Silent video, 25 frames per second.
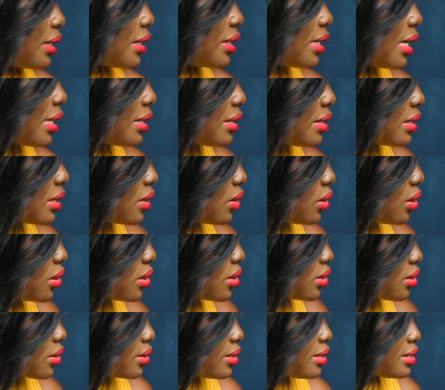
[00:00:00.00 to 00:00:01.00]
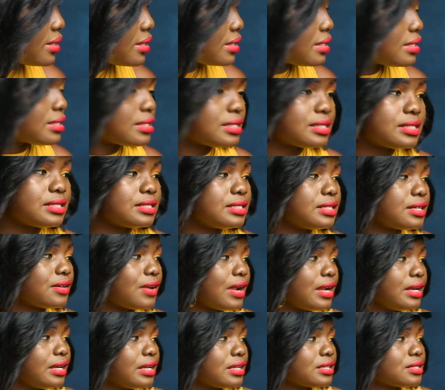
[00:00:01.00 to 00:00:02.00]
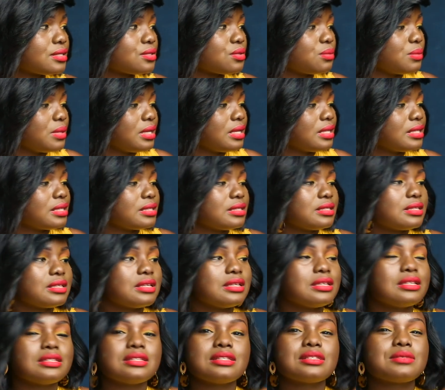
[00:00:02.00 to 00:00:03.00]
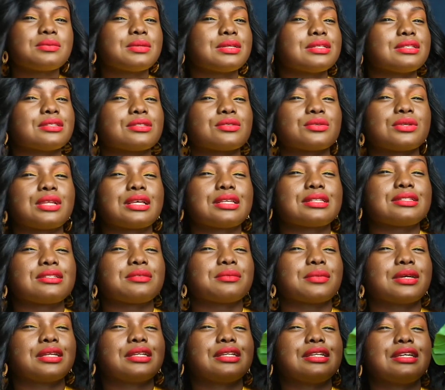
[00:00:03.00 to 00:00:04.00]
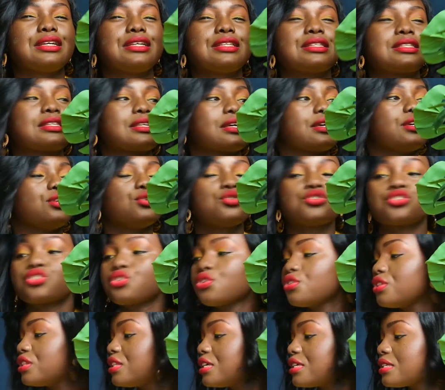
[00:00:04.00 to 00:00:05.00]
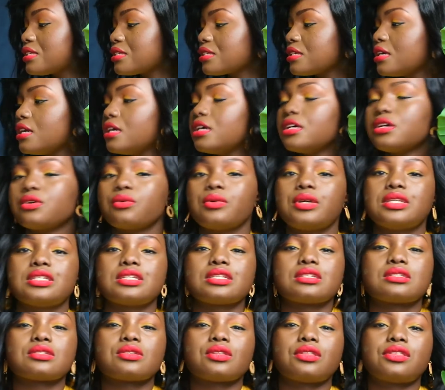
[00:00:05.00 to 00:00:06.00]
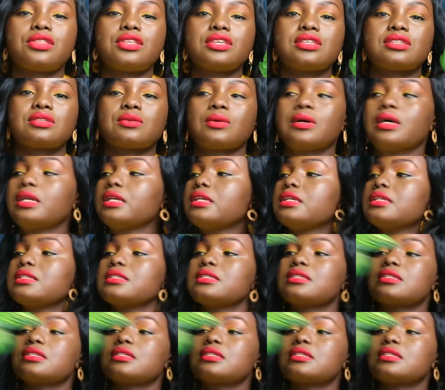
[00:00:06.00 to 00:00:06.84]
that also is sitting right next to me this place is so dusty man it's a huge so this wait so this one